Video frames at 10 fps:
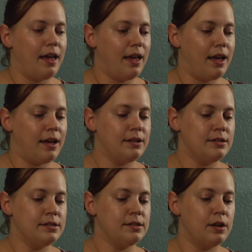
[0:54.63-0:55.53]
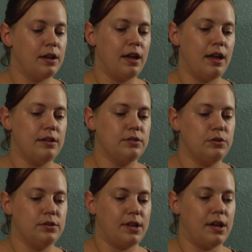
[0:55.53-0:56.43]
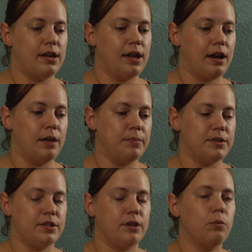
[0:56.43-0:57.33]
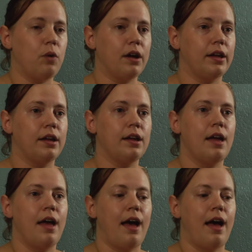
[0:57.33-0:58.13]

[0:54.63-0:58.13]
and as soon as I got up and started walking,